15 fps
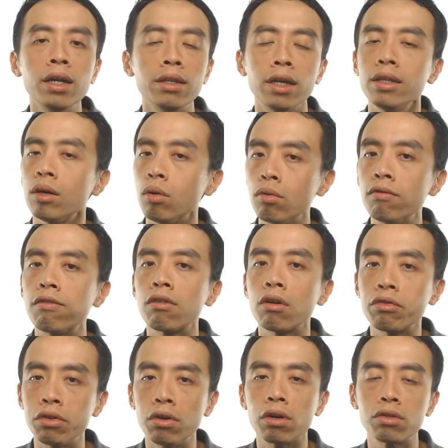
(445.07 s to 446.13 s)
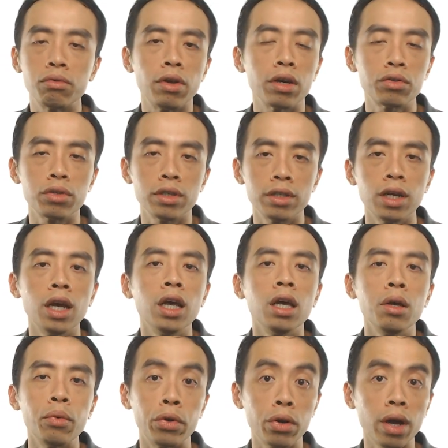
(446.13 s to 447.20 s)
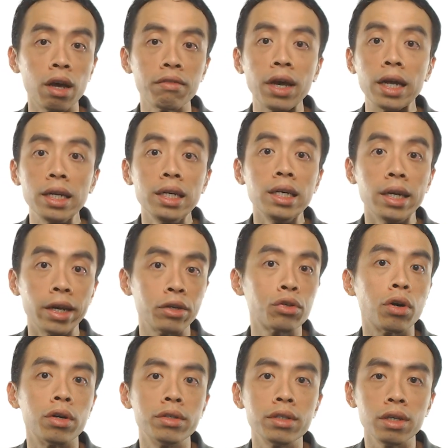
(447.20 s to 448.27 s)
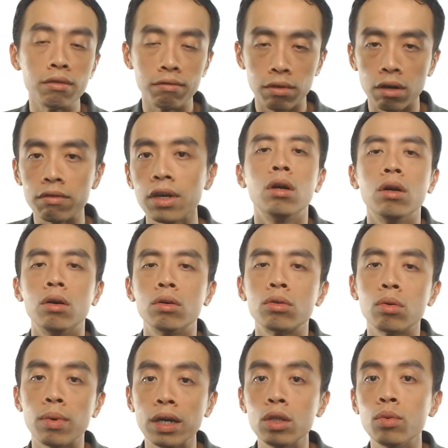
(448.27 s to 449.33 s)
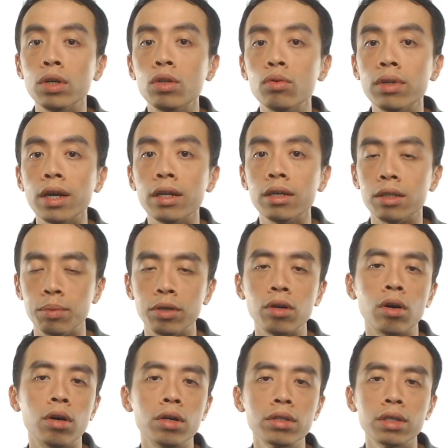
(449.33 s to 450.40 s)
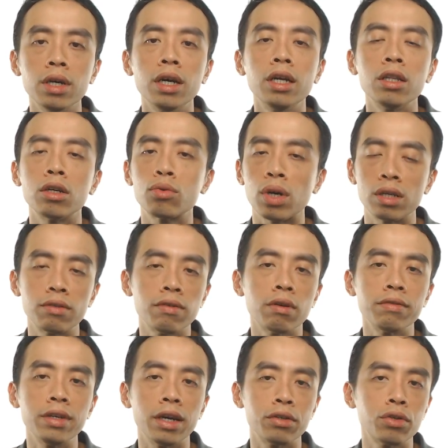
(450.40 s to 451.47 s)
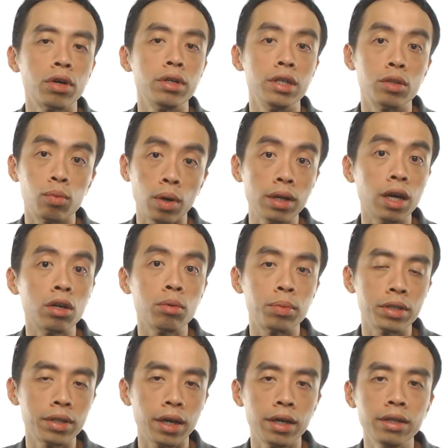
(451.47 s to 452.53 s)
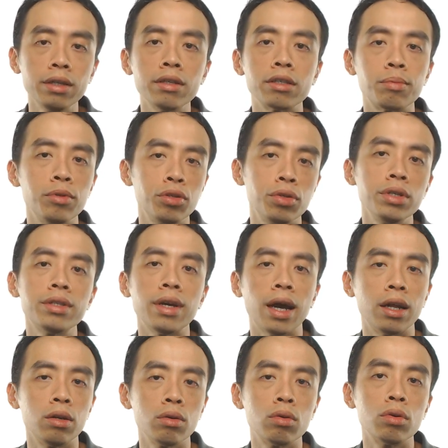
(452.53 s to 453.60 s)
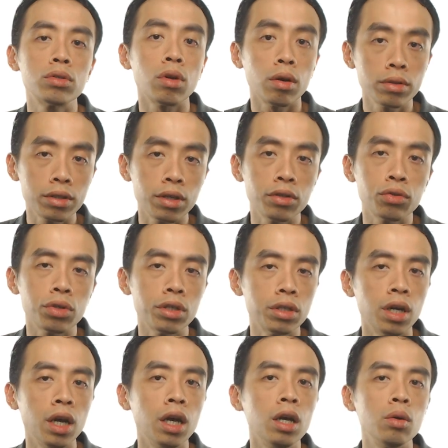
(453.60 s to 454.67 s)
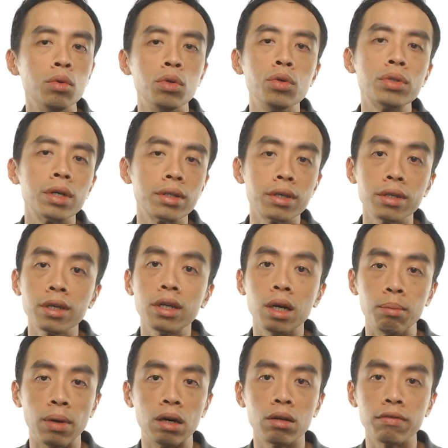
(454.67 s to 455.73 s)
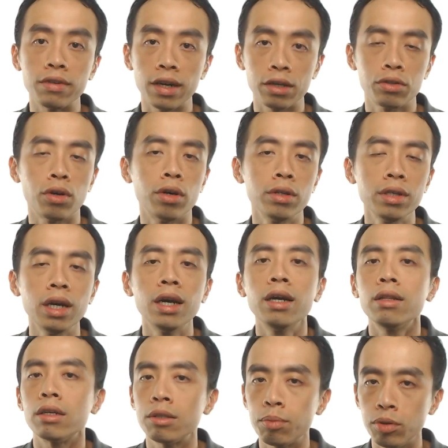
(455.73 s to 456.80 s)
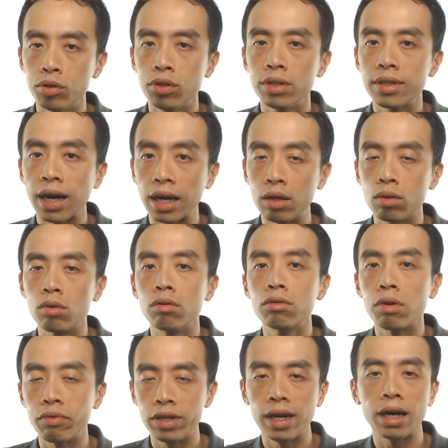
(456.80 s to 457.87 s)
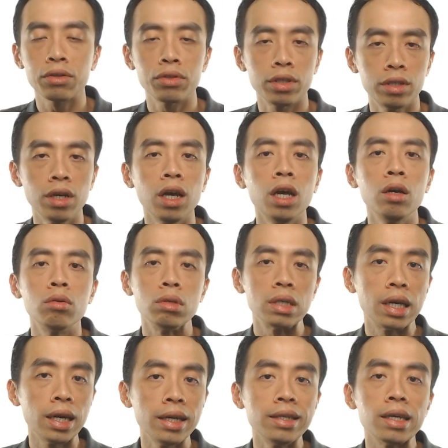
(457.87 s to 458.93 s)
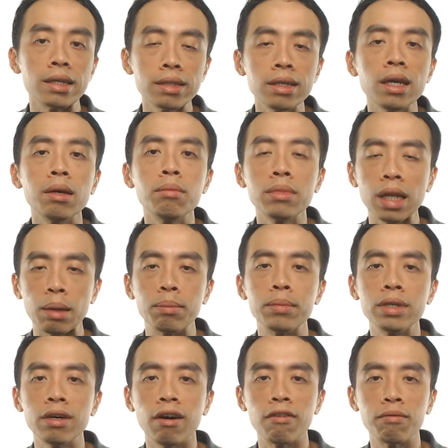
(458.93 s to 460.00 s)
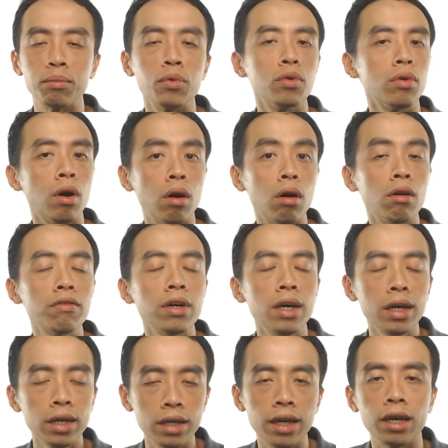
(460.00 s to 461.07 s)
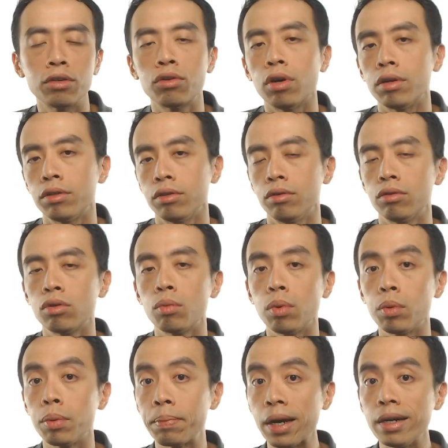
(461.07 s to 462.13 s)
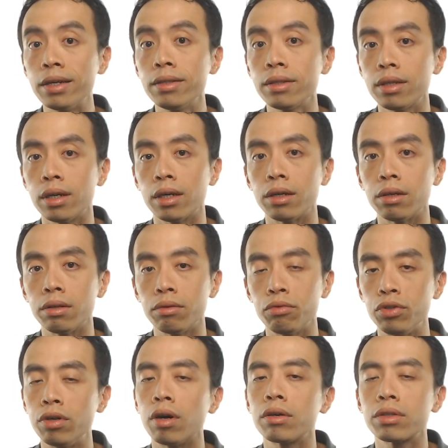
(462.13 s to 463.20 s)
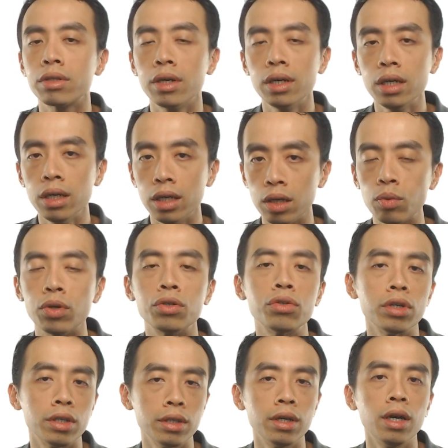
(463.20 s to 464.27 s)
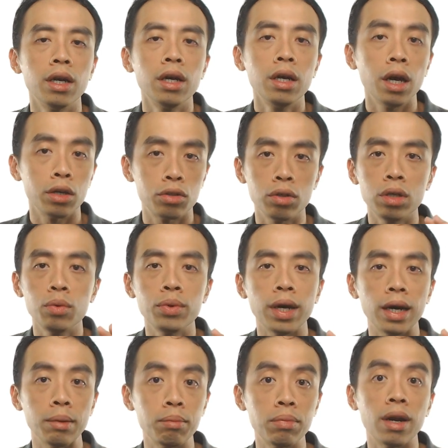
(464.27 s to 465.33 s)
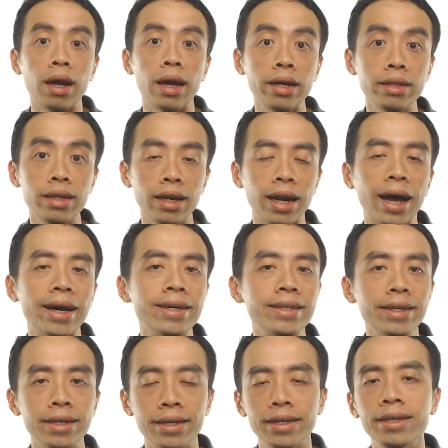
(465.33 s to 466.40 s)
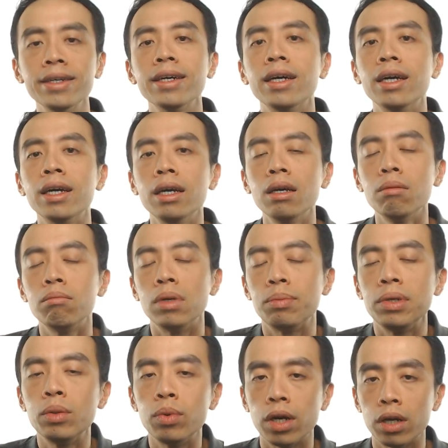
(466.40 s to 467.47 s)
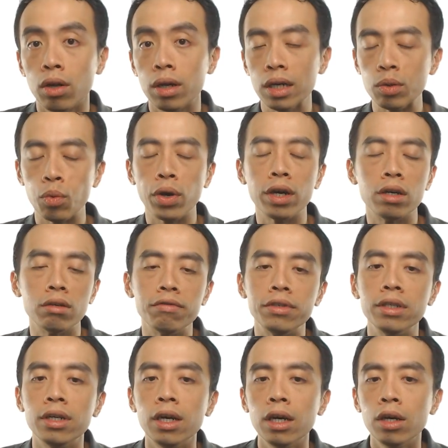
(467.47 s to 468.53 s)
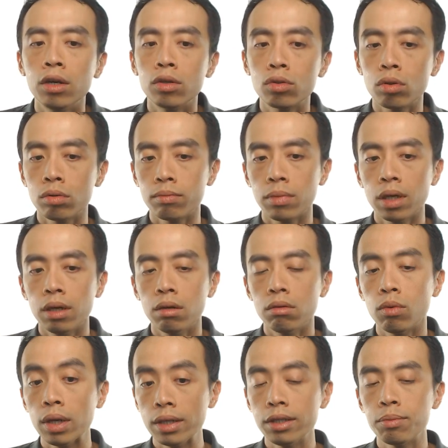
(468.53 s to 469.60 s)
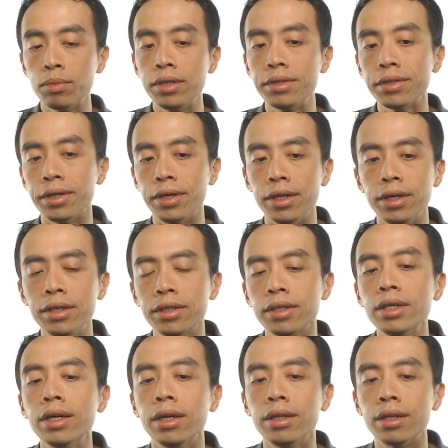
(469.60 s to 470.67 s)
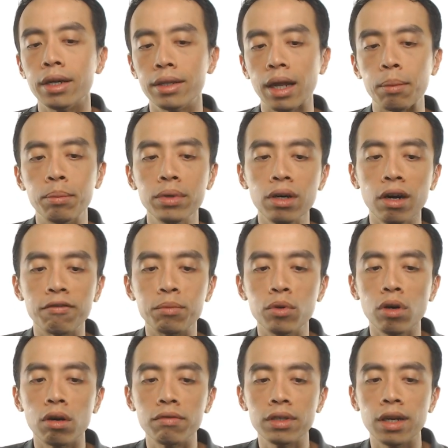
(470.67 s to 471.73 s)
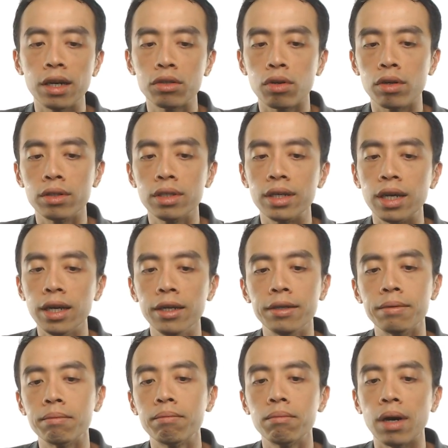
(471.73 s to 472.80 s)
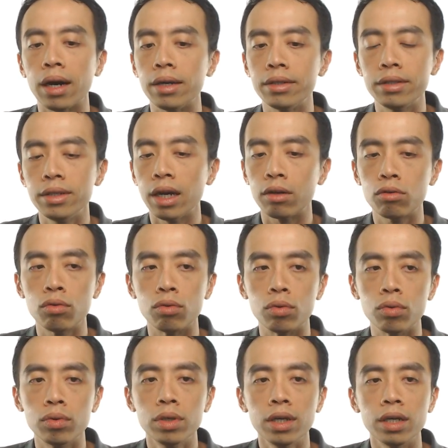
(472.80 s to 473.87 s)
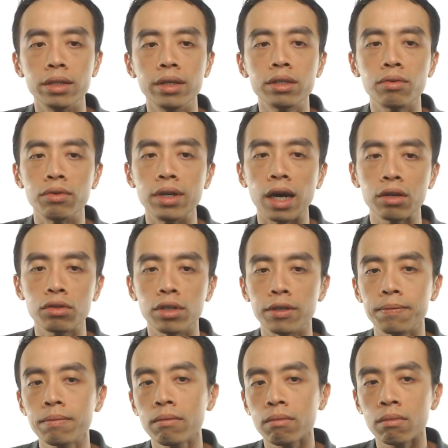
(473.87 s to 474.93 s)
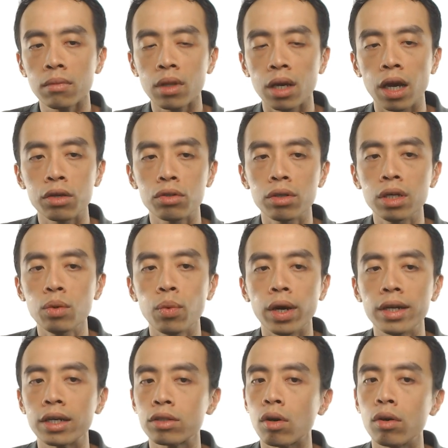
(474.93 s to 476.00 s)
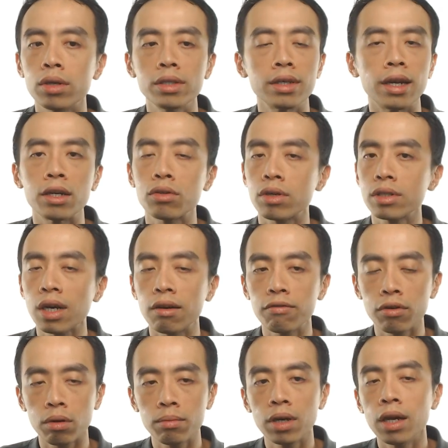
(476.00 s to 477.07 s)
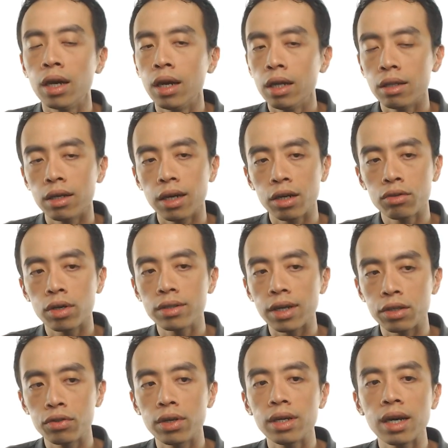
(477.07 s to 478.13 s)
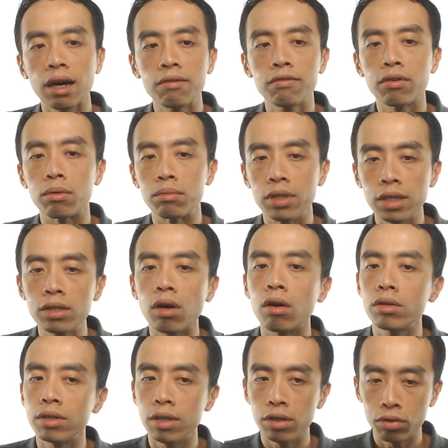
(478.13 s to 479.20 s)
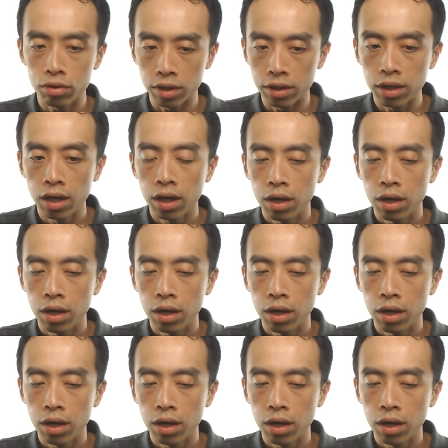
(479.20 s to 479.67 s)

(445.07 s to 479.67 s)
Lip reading: Then the overall redox reaction will not have any electrons involved. So why do we do that? It's because the transfer of electron is 100%. The species that undergoes oxidation will lose a certain amount of electron. The species that undergoes reduction will gain the same number of mole of electron. So when we balance the redox equation, actually we are applying that idea. Maybe we are not aware of it. So what this means is the number of mole of electron gained by Cl2 in this reduction, actually, where does all these electrons come from? The electrons actually come from this oxidation.